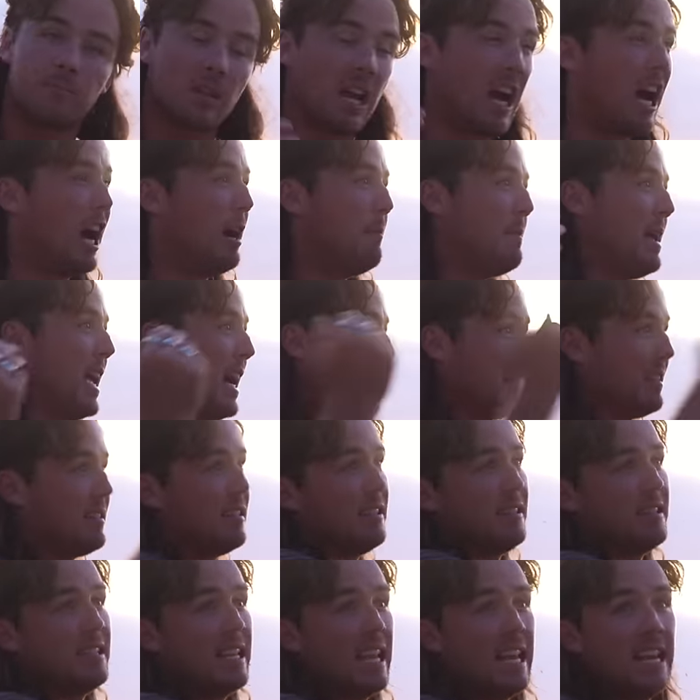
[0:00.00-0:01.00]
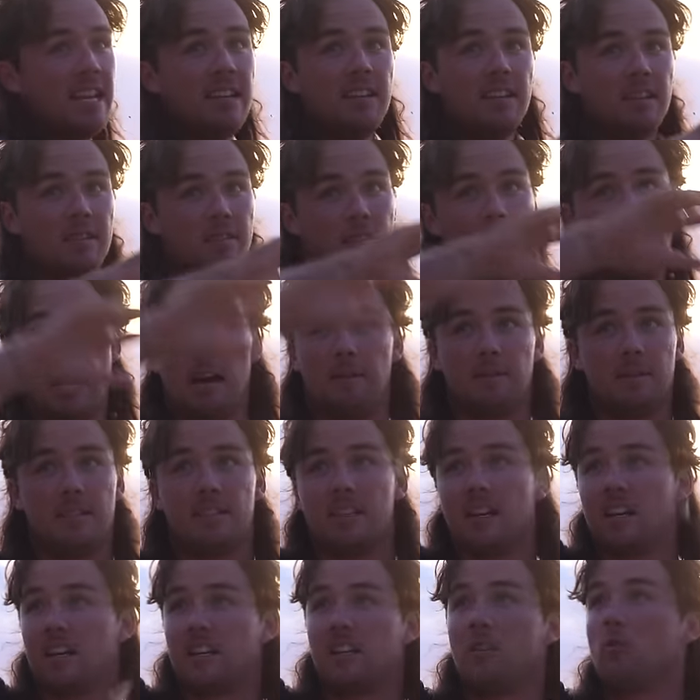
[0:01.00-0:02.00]
um, out to sea, um,
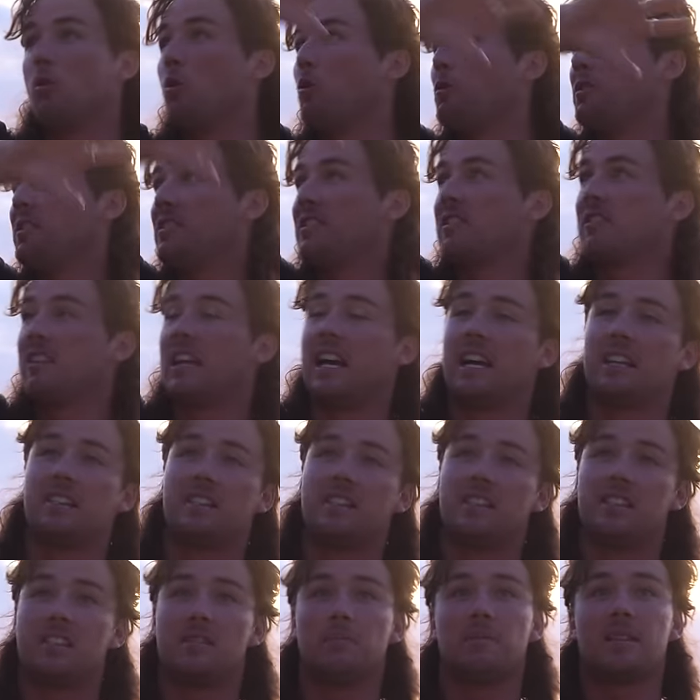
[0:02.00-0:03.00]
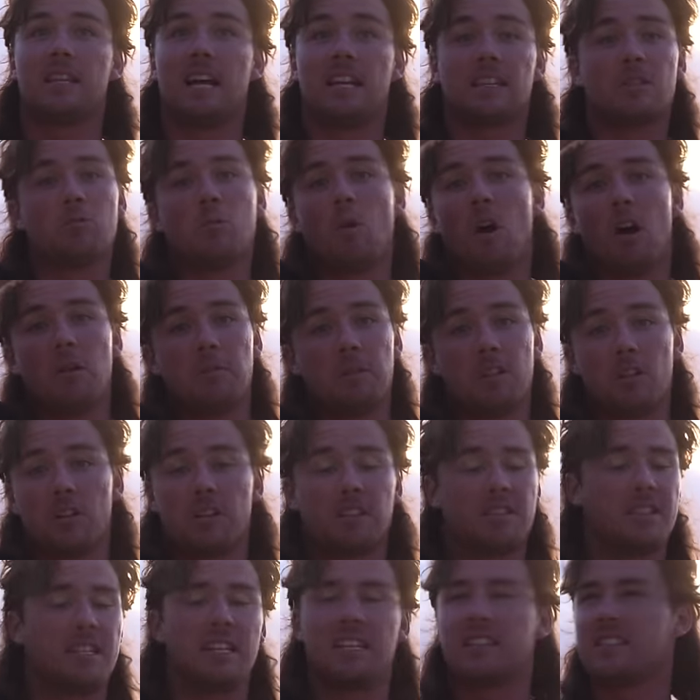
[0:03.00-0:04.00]
sucking all this cloud system, and that's why we got
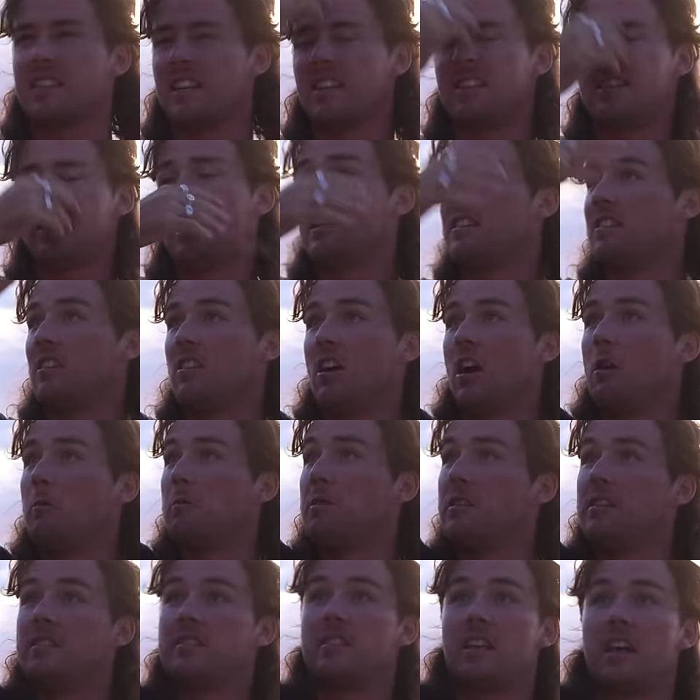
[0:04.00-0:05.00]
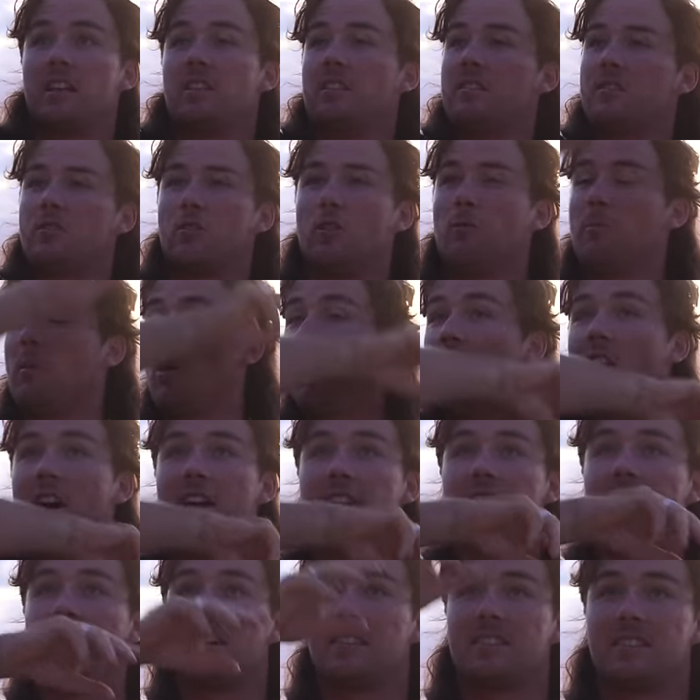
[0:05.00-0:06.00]
a sick sunset tonight with this thunderstorm
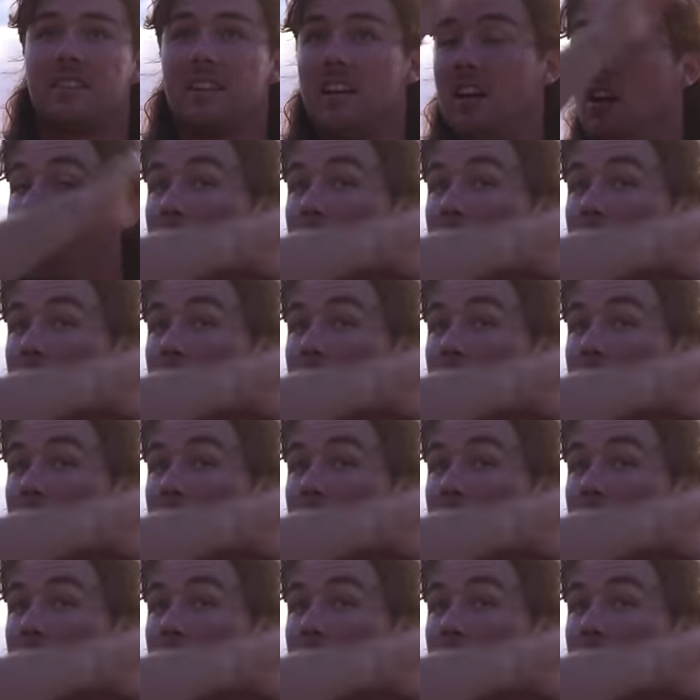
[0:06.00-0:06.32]
behind us.